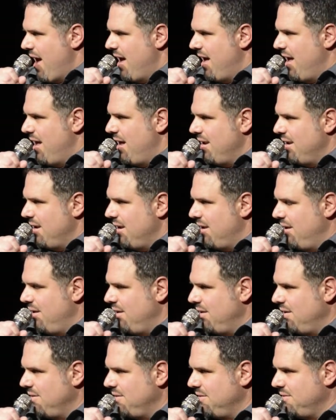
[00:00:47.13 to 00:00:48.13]

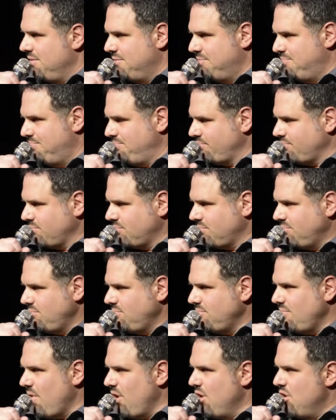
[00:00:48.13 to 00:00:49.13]
and
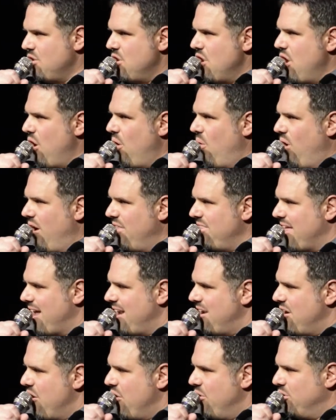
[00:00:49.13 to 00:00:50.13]
no one
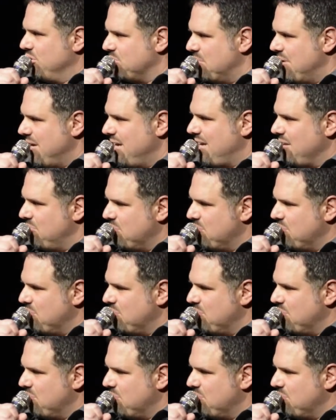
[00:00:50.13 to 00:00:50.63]
that knows me